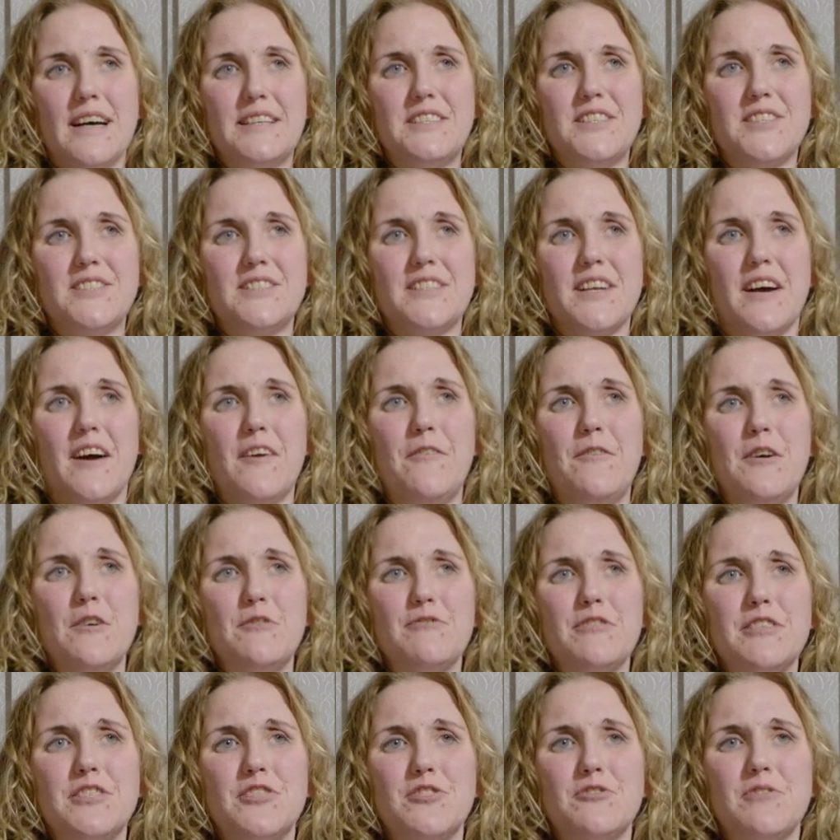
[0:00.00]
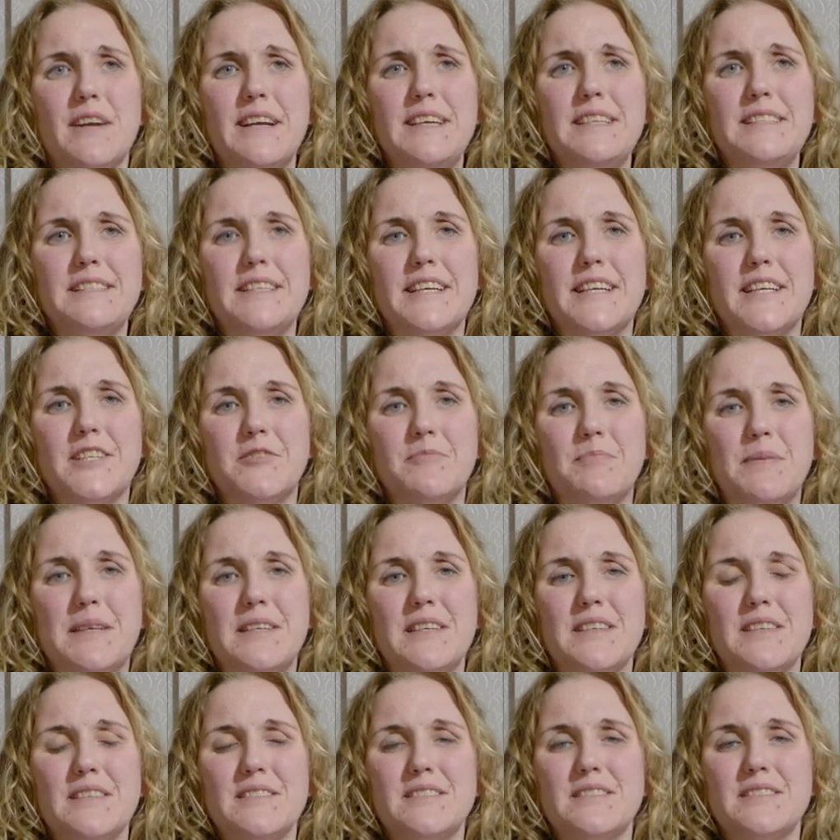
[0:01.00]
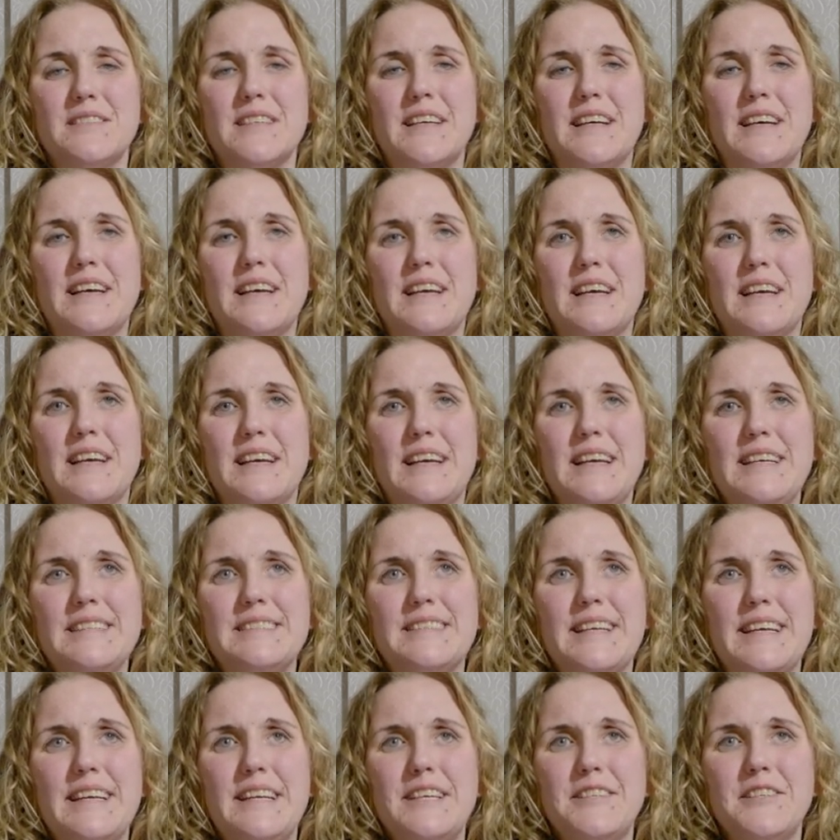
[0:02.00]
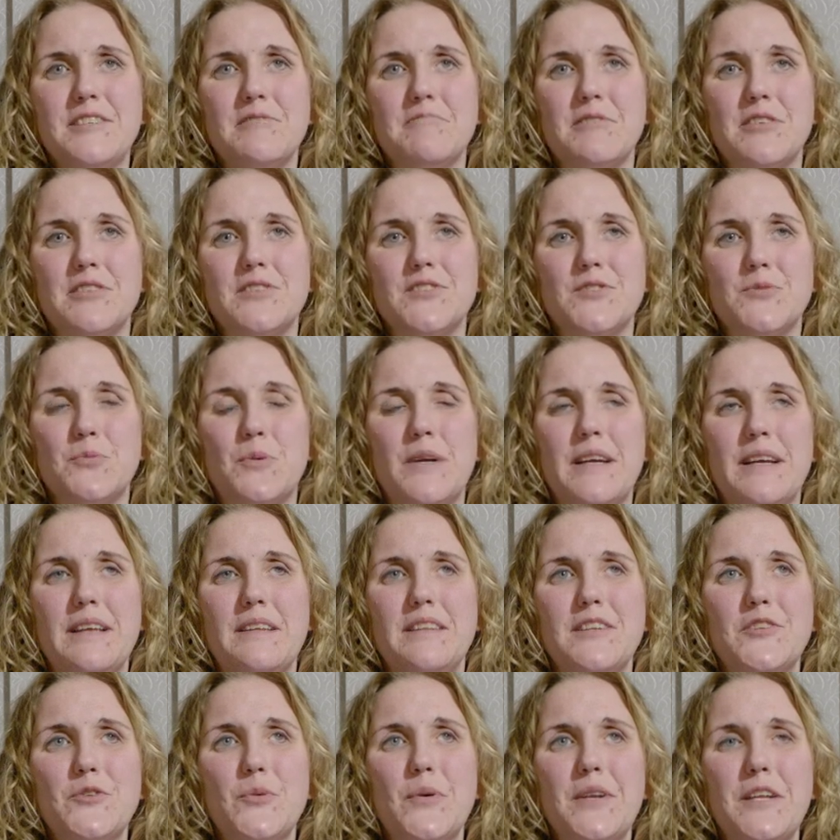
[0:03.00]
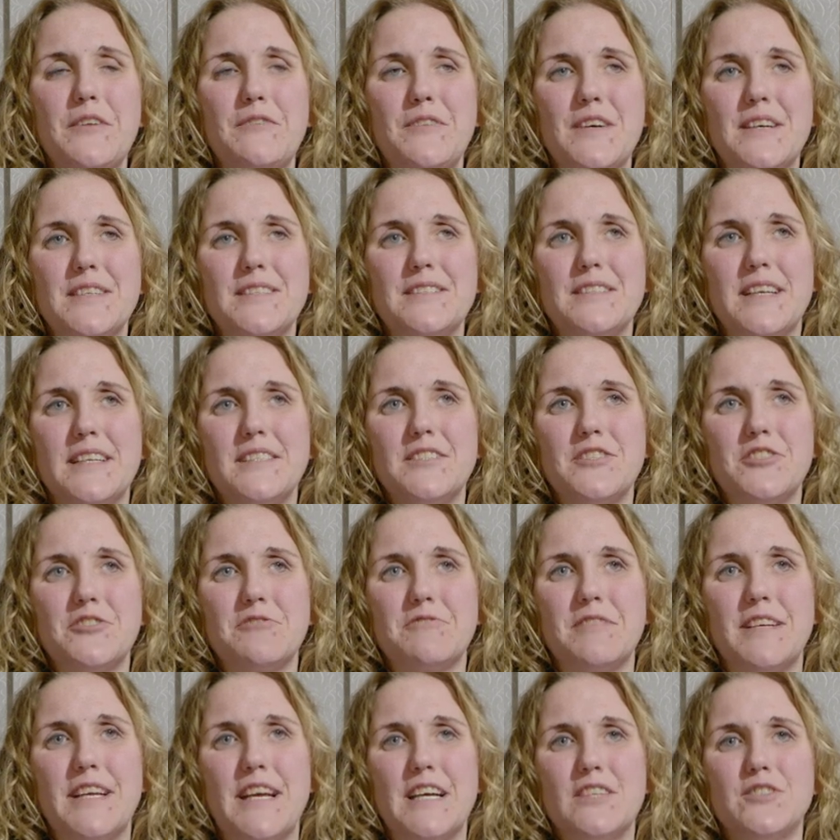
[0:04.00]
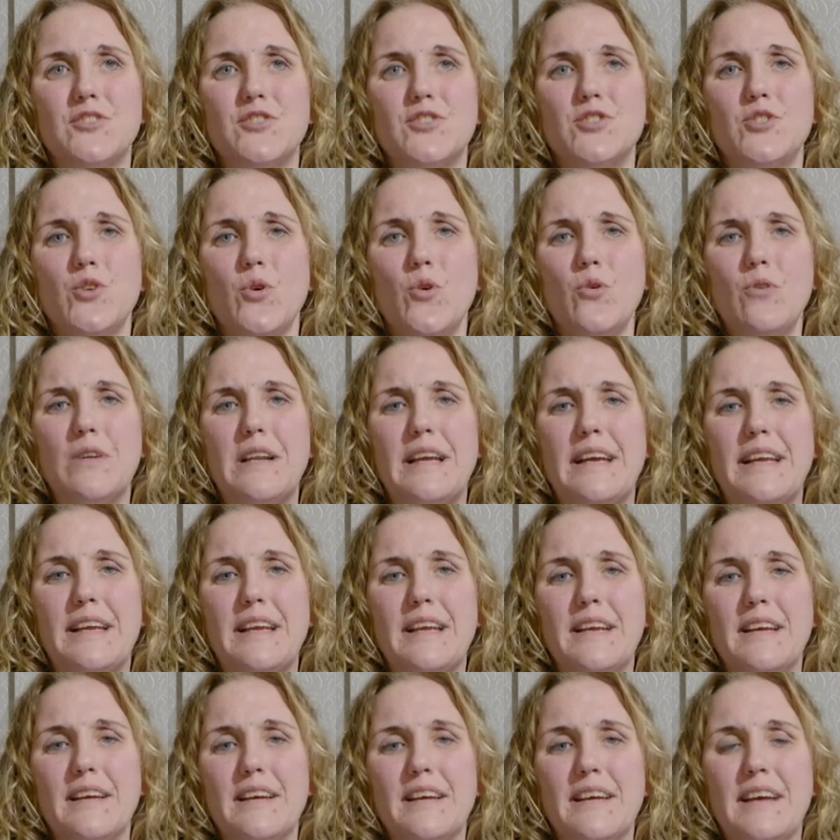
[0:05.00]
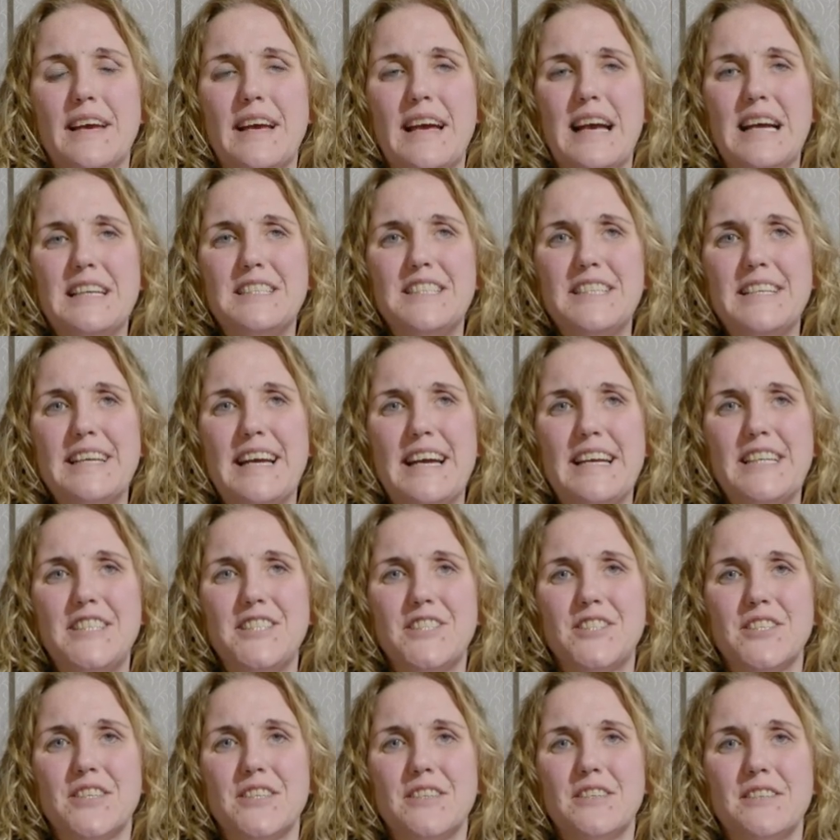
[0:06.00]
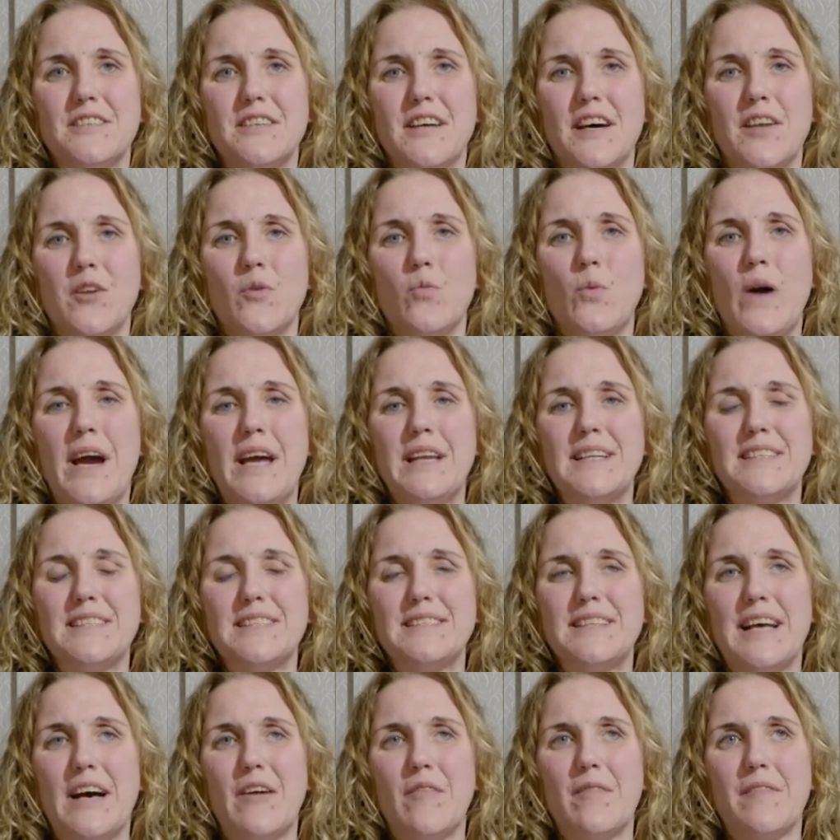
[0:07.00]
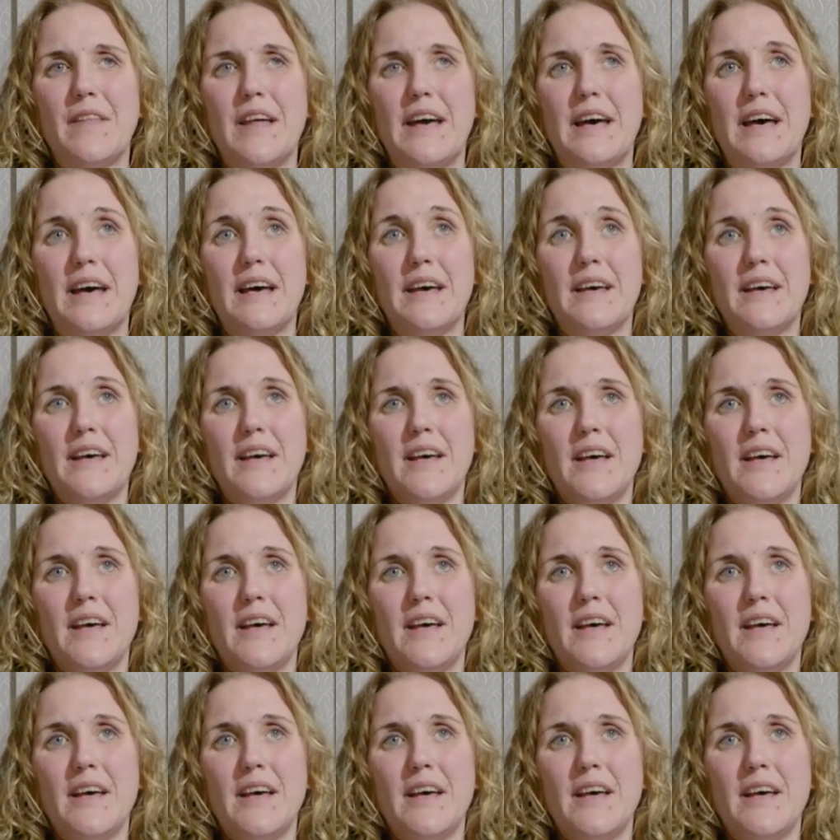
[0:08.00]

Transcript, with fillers: I just, I feel frustrated because it's ignorance. We're in the 21st century, and surely education and awareness is out there